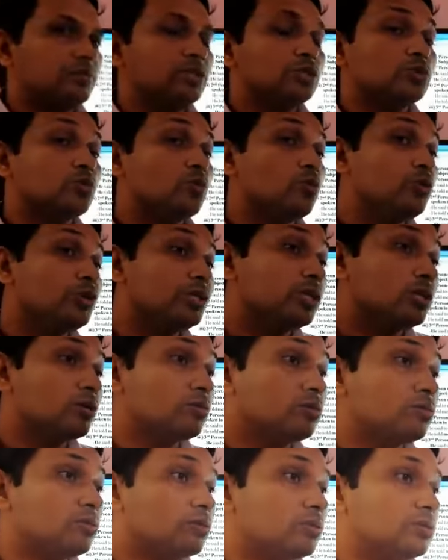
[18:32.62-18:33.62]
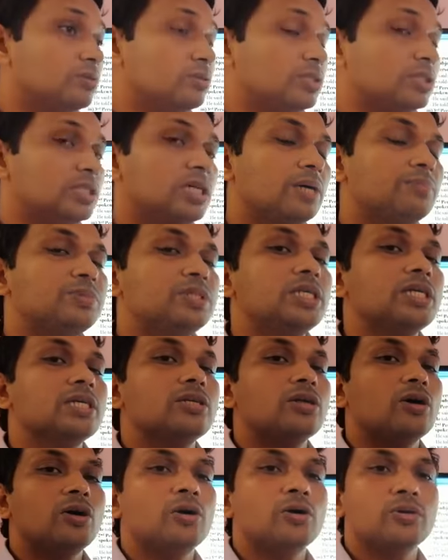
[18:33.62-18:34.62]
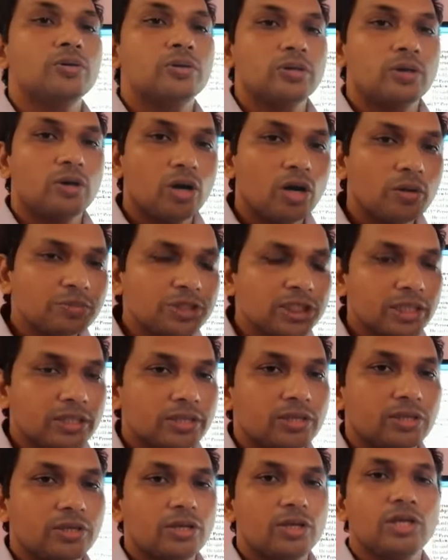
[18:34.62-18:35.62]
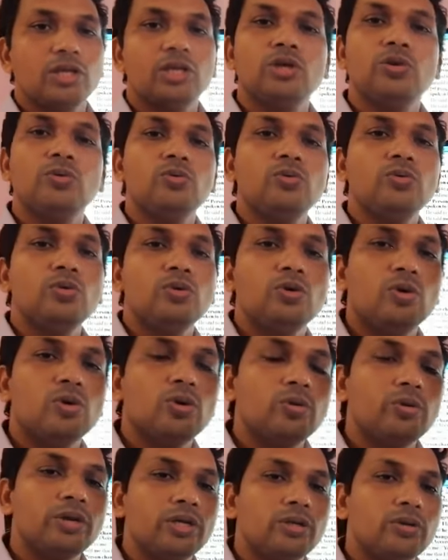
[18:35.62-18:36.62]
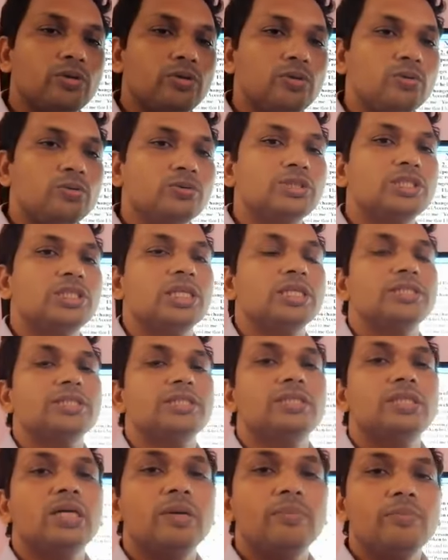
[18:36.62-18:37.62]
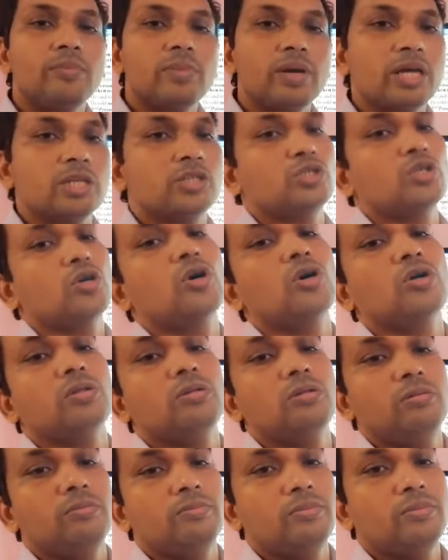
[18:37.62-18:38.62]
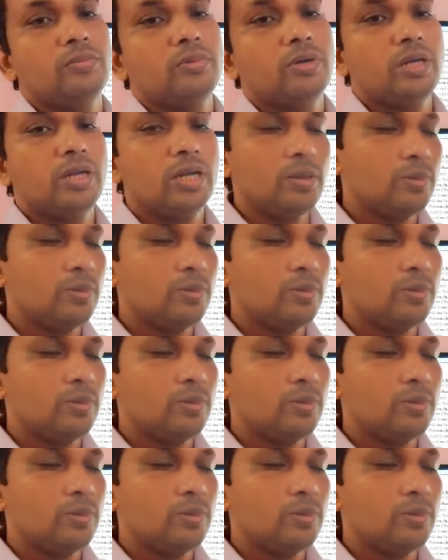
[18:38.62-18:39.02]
that means without subject or object, you no need to change them at all.